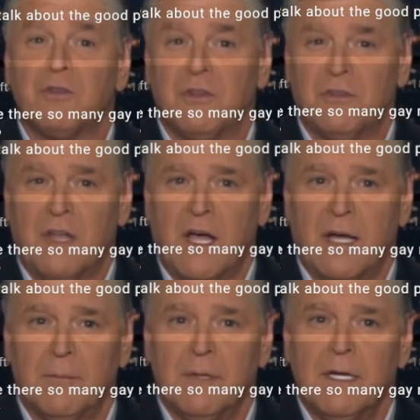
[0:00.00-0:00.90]
Our
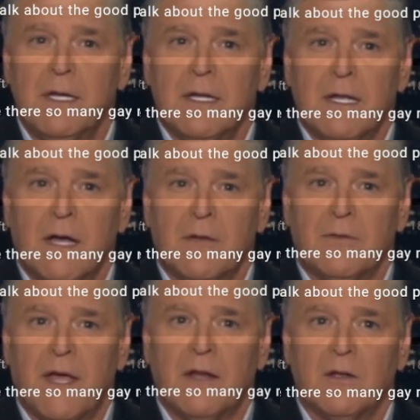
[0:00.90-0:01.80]
knowledge of
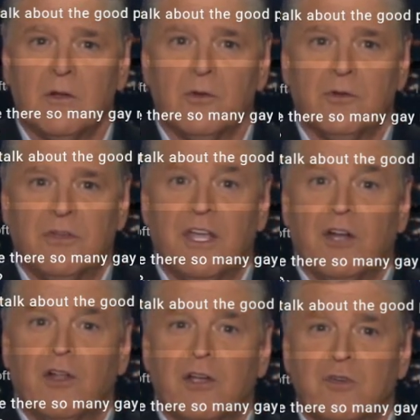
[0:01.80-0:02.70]

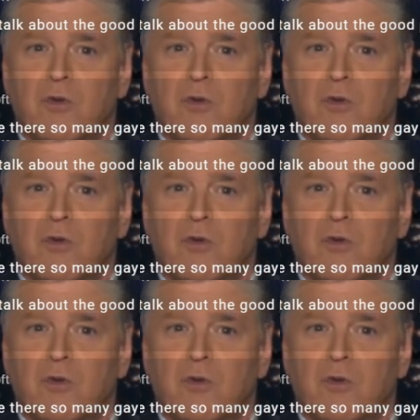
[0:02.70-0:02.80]
prehistory is